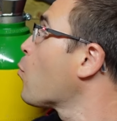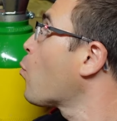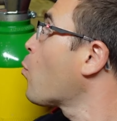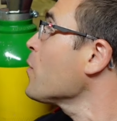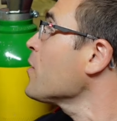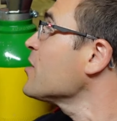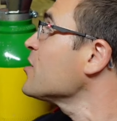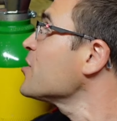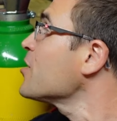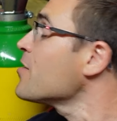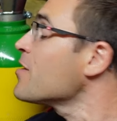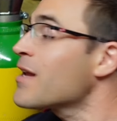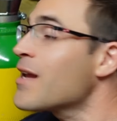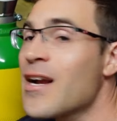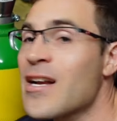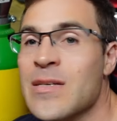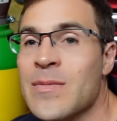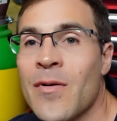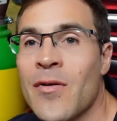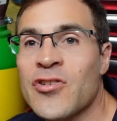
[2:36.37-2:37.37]
when you turn your
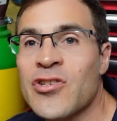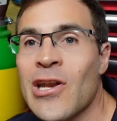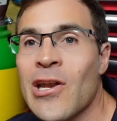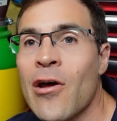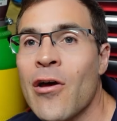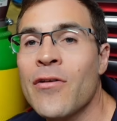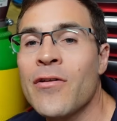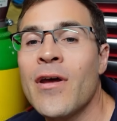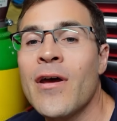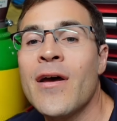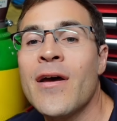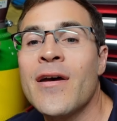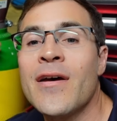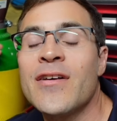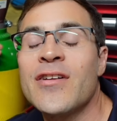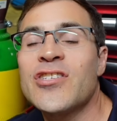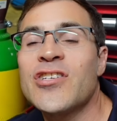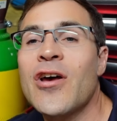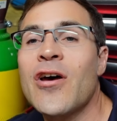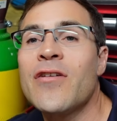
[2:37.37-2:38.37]
gas bottle on,
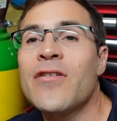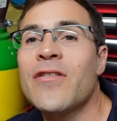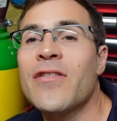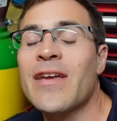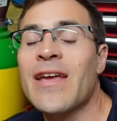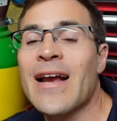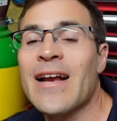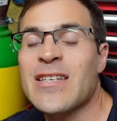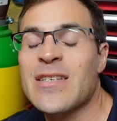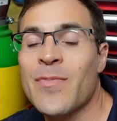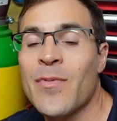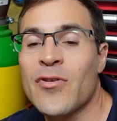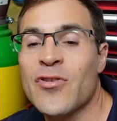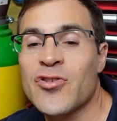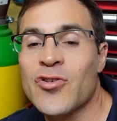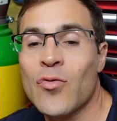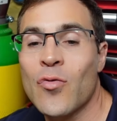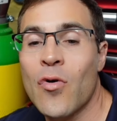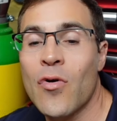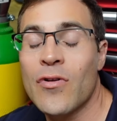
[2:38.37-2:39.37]
turn the gas
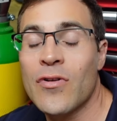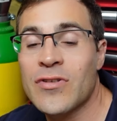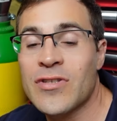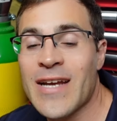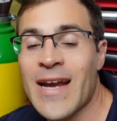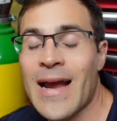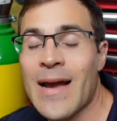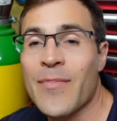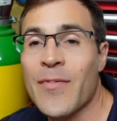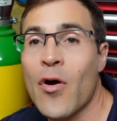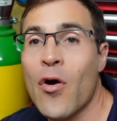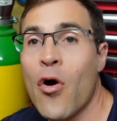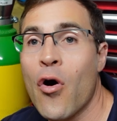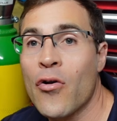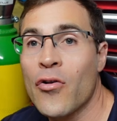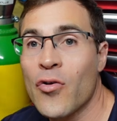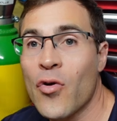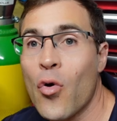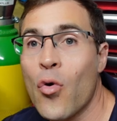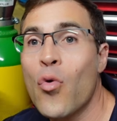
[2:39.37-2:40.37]
bottle tap
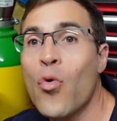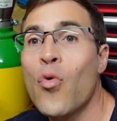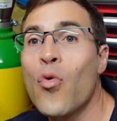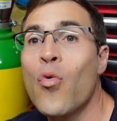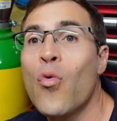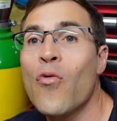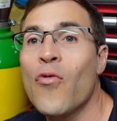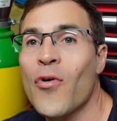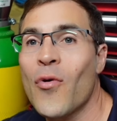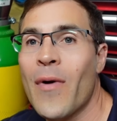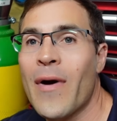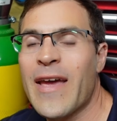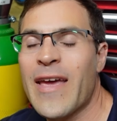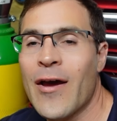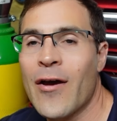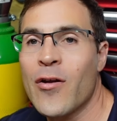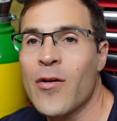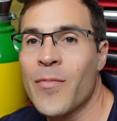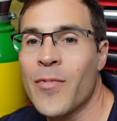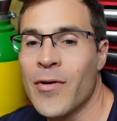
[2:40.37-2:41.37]
on all the way
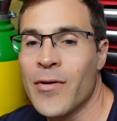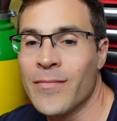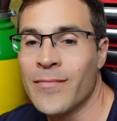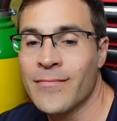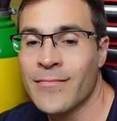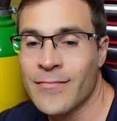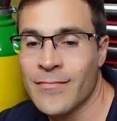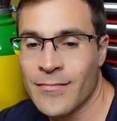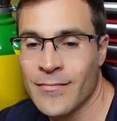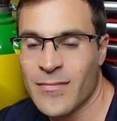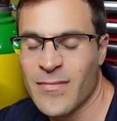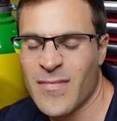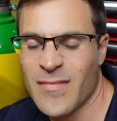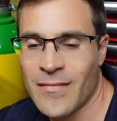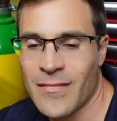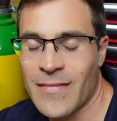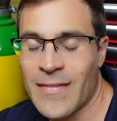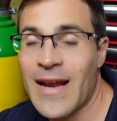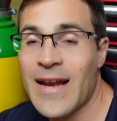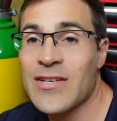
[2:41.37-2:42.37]
open.
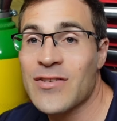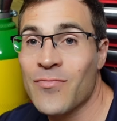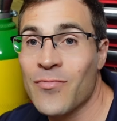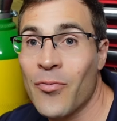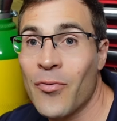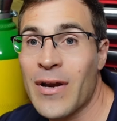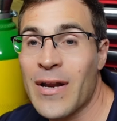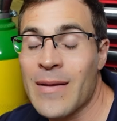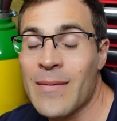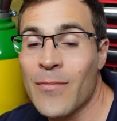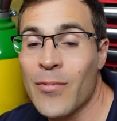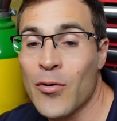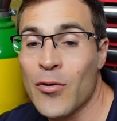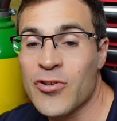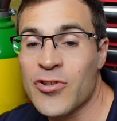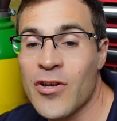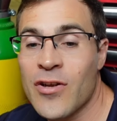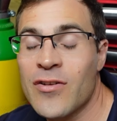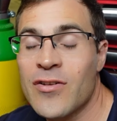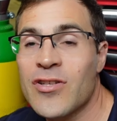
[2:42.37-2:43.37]
That's pretty
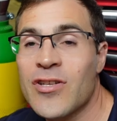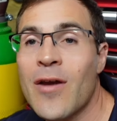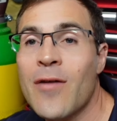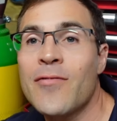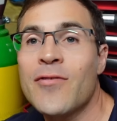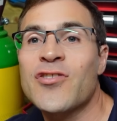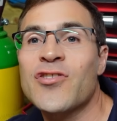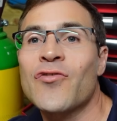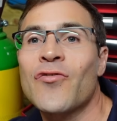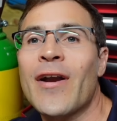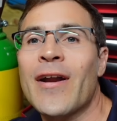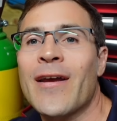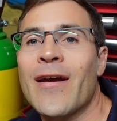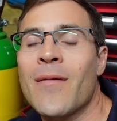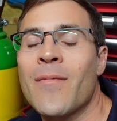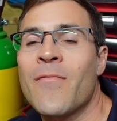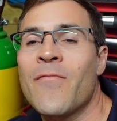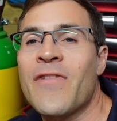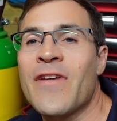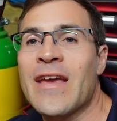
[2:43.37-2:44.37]
important. Don't just crack it
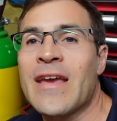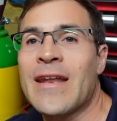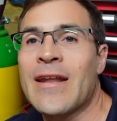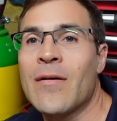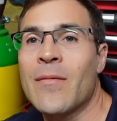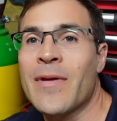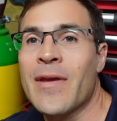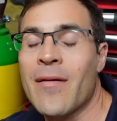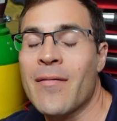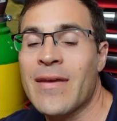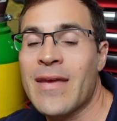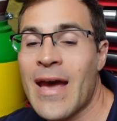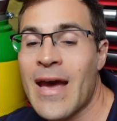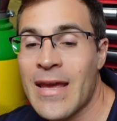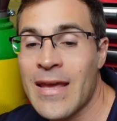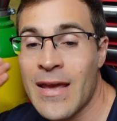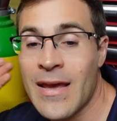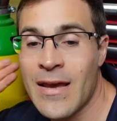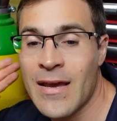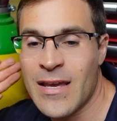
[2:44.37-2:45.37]
open thinking it'll be
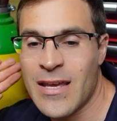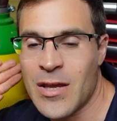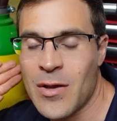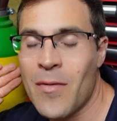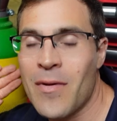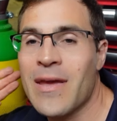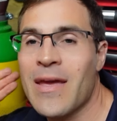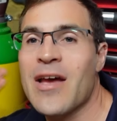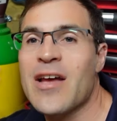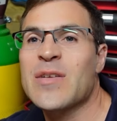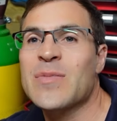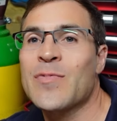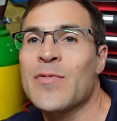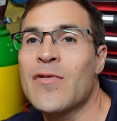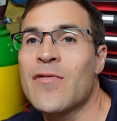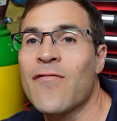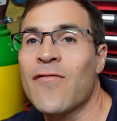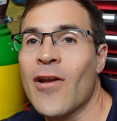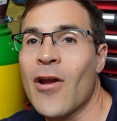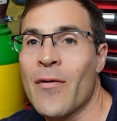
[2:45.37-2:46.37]
okay. You won't get a
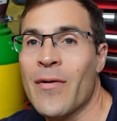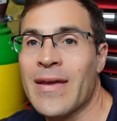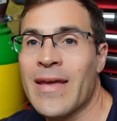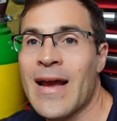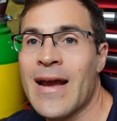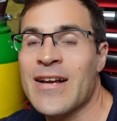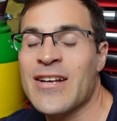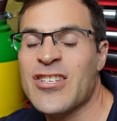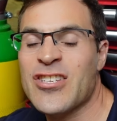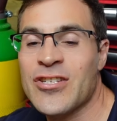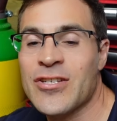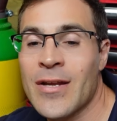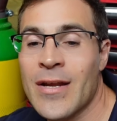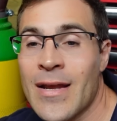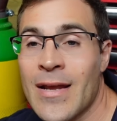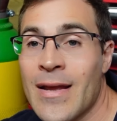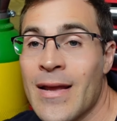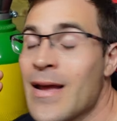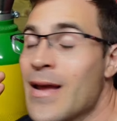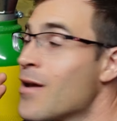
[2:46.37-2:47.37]
smooth flow of gas.
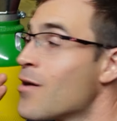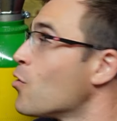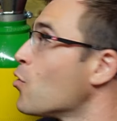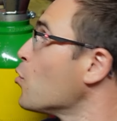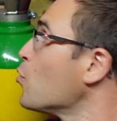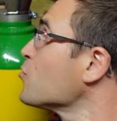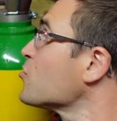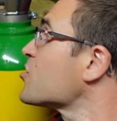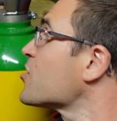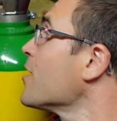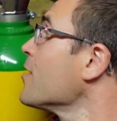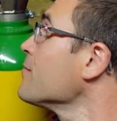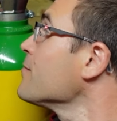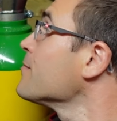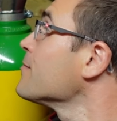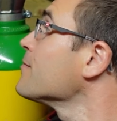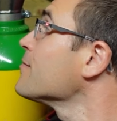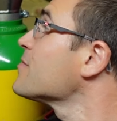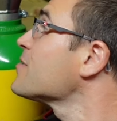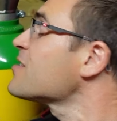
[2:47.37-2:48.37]
Also,
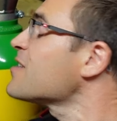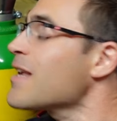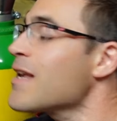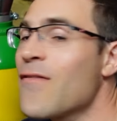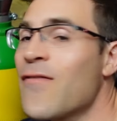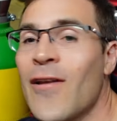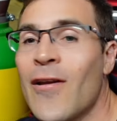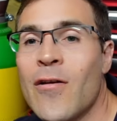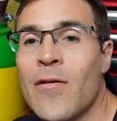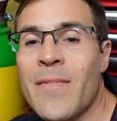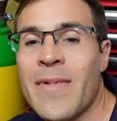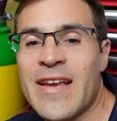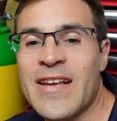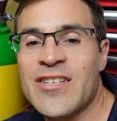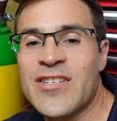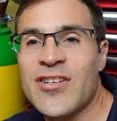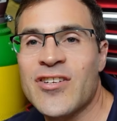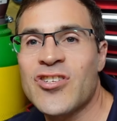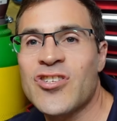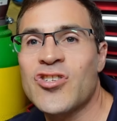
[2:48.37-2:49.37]
set your flow
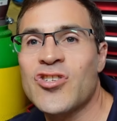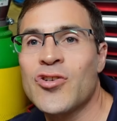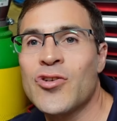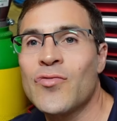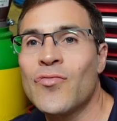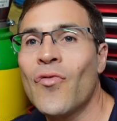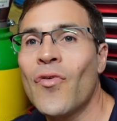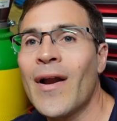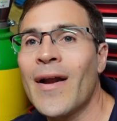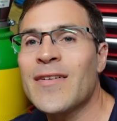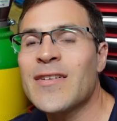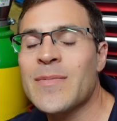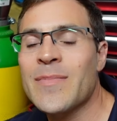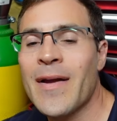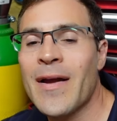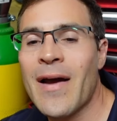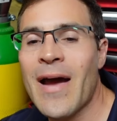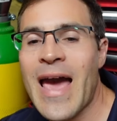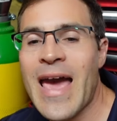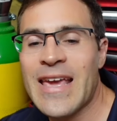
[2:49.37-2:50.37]
meters to round
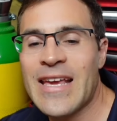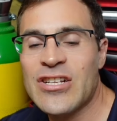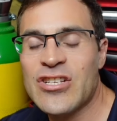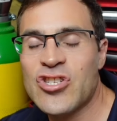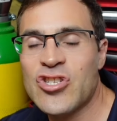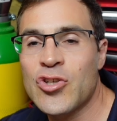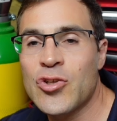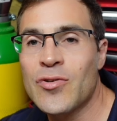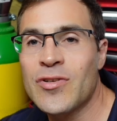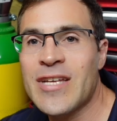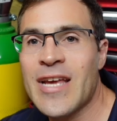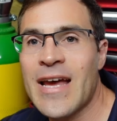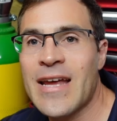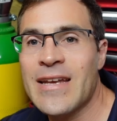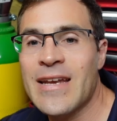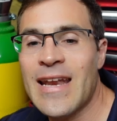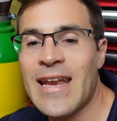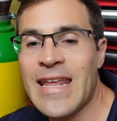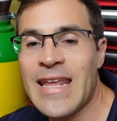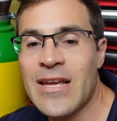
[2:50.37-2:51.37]
about 8 to
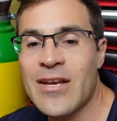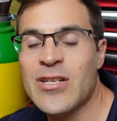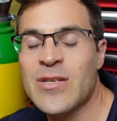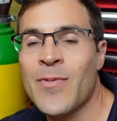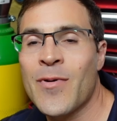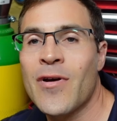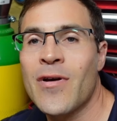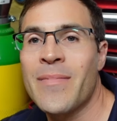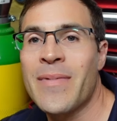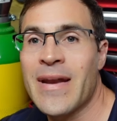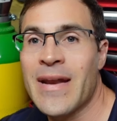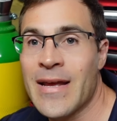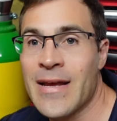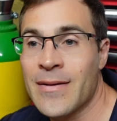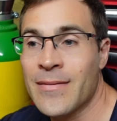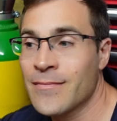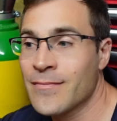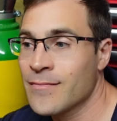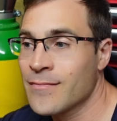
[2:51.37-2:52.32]
10 litres per minute.